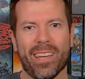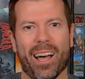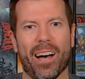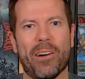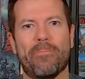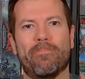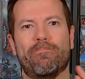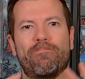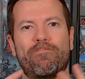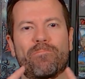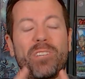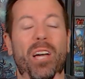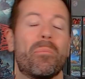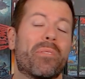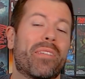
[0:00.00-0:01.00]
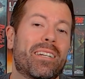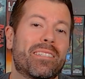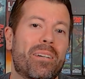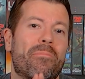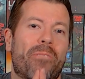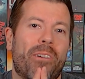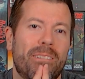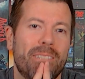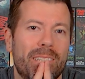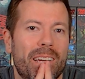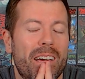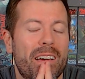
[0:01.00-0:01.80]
A couple things up front.